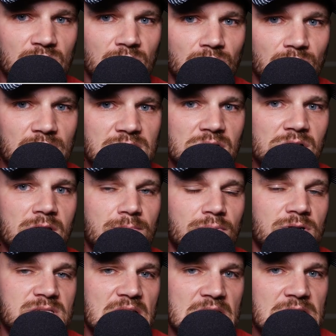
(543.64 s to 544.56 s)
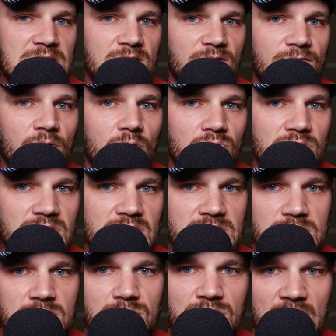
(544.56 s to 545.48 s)
when originally presented to voters
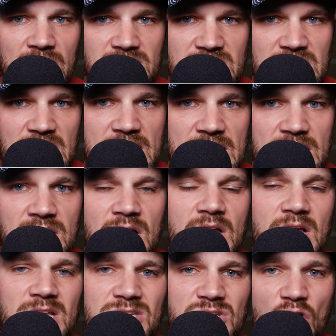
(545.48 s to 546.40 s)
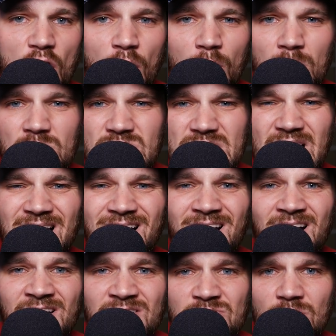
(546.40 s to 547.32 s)
in two thousand eight to almost one
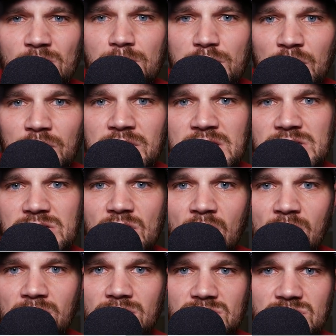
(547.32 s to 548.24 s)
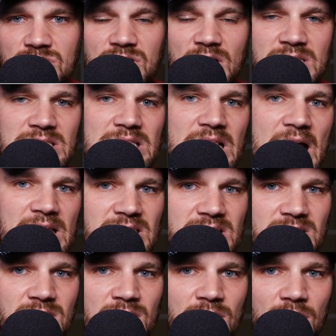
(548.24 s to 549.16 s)
hundred billion dollars just
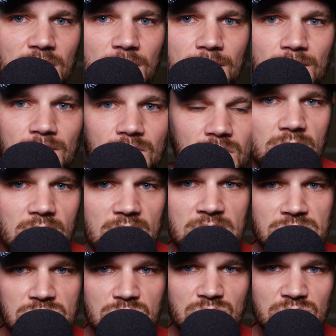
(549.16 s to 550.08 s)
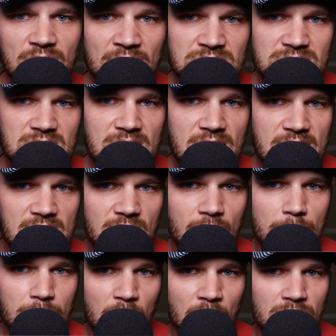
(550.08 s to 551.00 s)
last year. In two thousand eight,
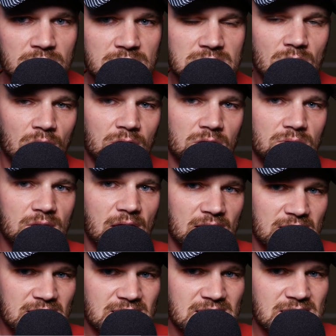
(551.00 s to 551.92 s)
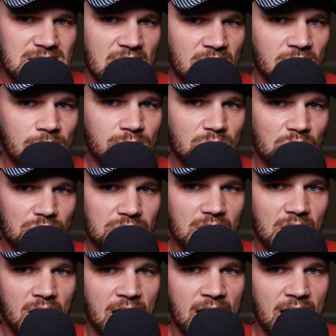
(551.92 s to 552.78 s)
opponents argued that instead of building